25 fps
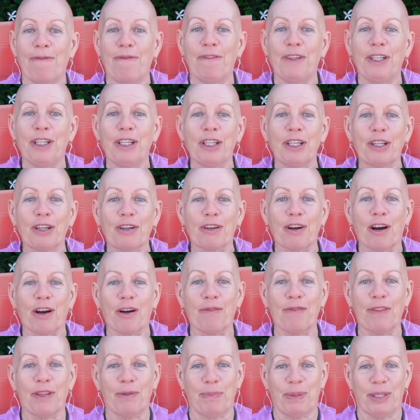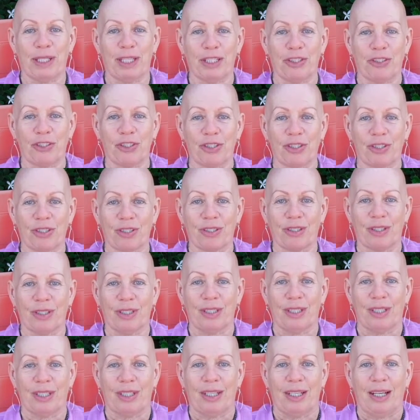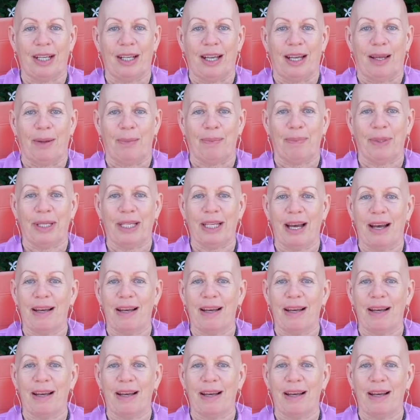fear of the beach